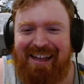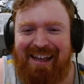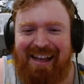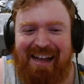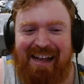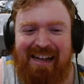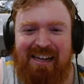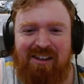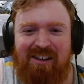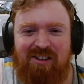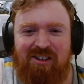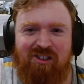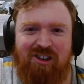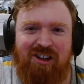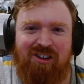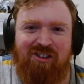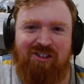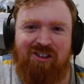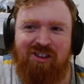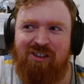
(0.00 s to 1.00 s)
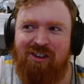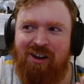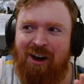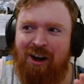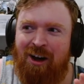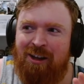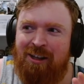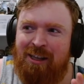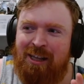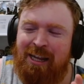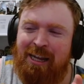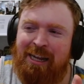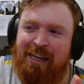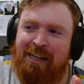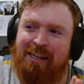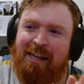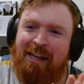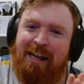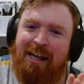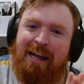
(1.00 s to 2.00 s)
any suggestions on
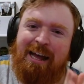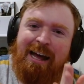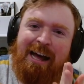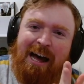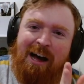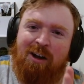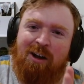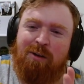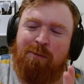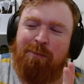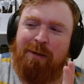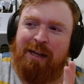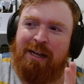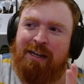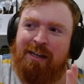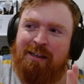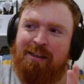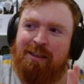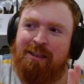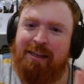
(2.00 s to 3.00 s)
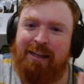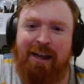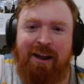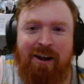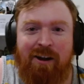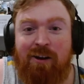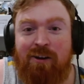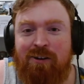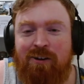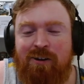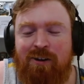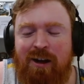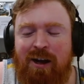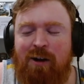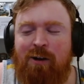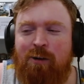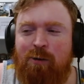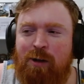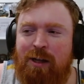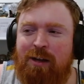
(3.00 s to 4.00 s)
like how to make the character,
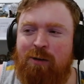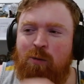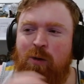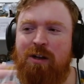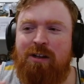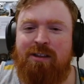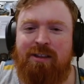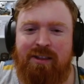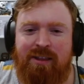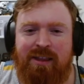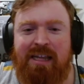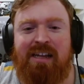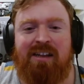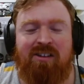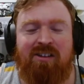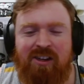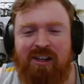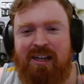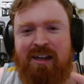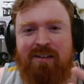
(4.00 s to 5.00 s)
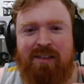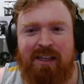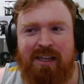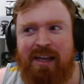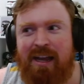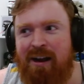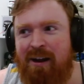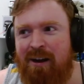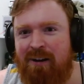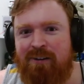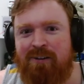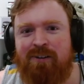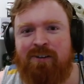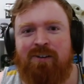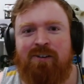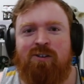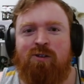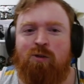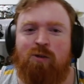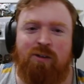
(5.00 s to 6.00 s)
or like what things to give the
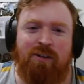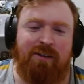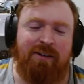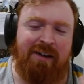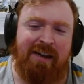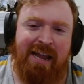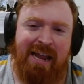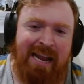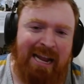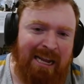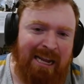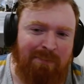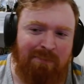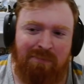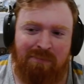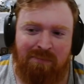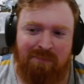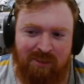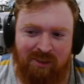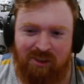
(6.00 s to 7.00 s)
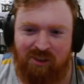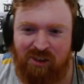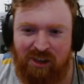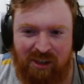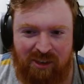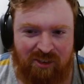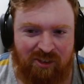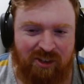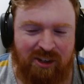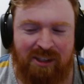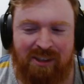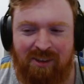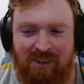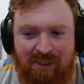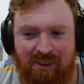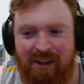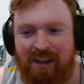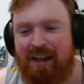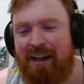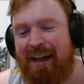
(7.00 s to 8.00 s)
characters, name
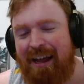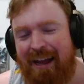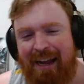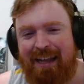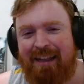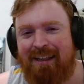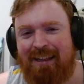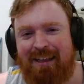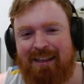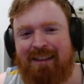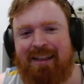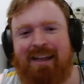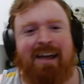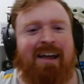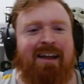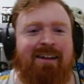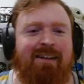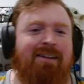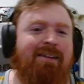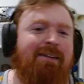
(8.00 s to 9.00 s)
suggestions, anything like that,